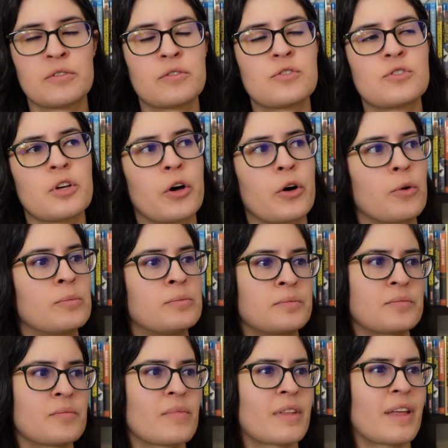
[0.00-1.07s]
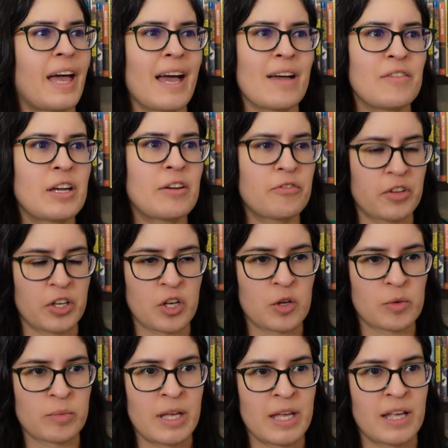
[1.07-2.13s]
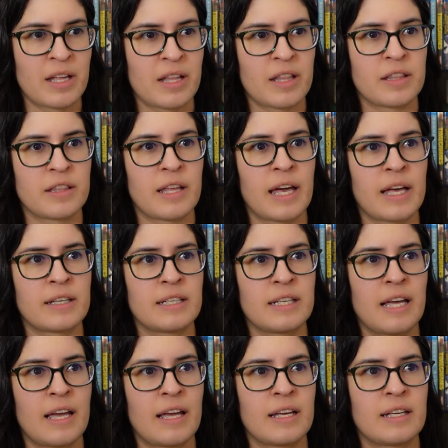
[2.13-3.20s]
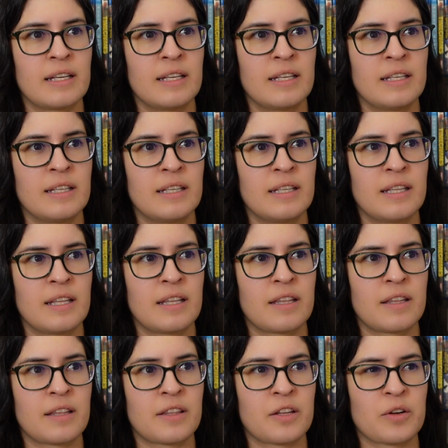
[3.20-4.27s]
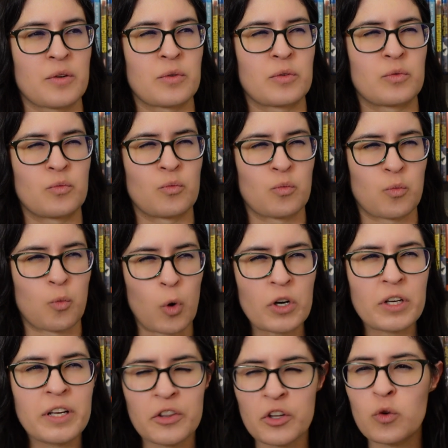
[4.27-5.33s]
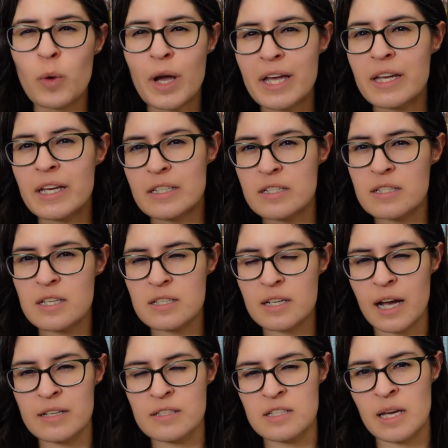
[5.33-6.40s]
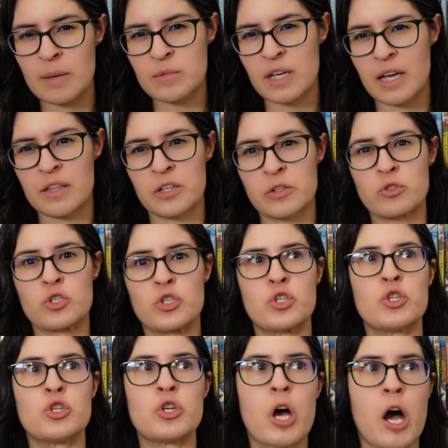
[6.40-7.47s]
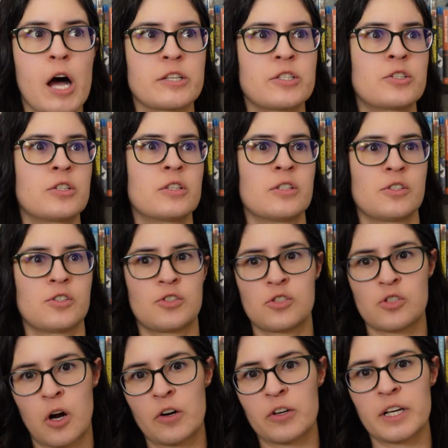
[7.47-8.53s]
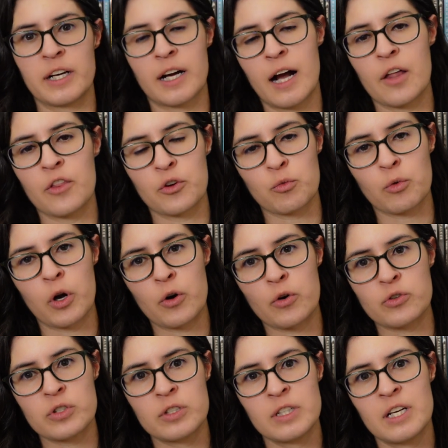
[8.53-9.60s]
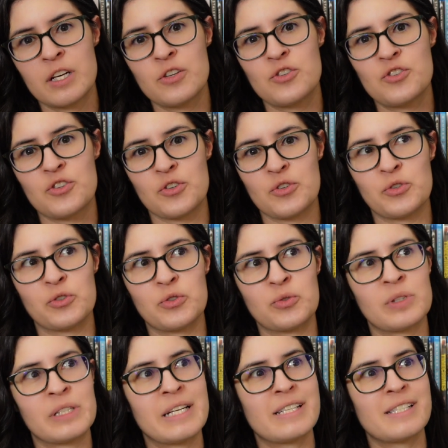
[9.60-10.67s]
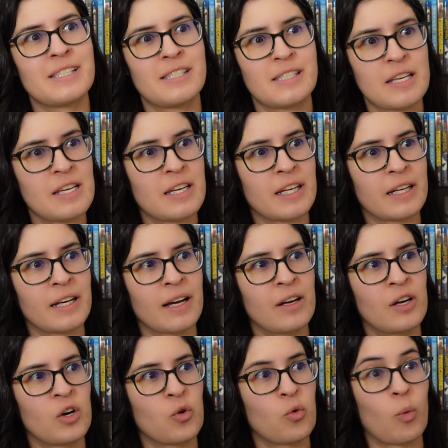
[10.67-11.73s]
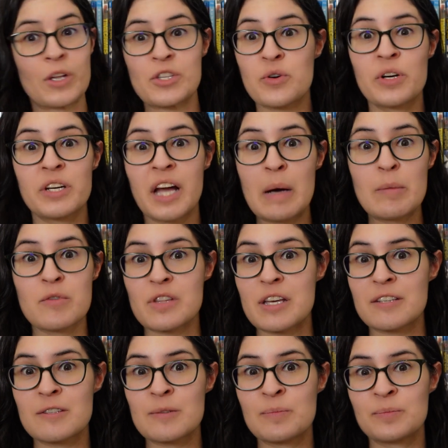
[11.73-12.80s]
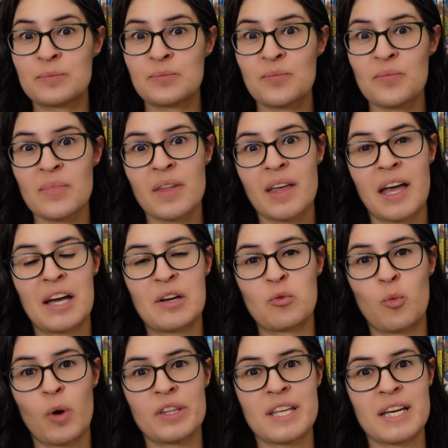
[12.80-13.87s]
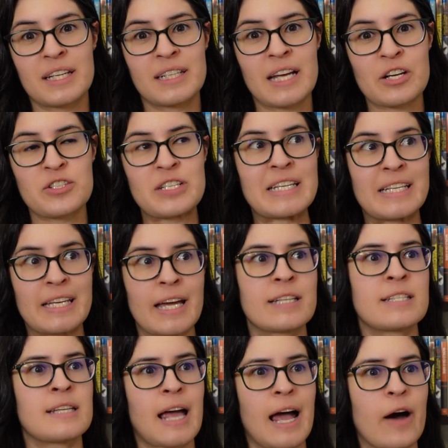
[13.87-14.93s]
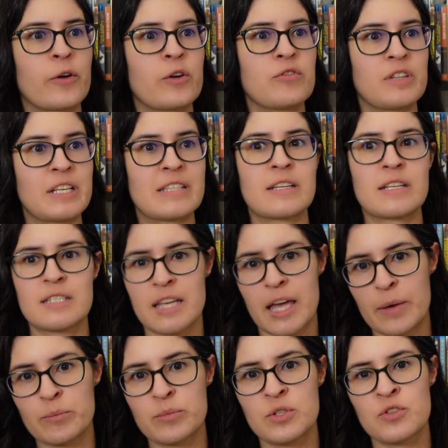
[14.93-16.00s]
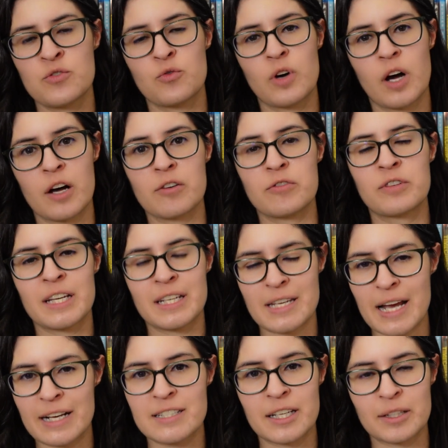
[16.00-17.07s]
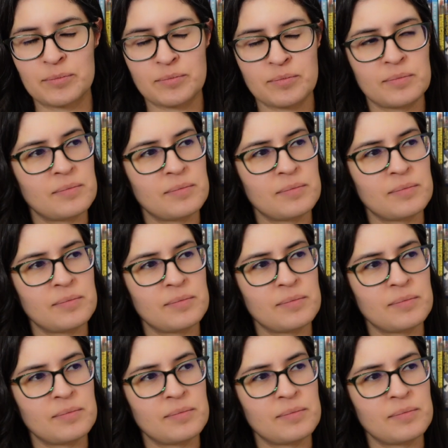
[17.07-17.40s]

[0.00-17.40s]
So having a film that they're working their way into this concept and they're just starting on the road to seeing what's going to come of this and what they can actually get out of these attempts of connecting.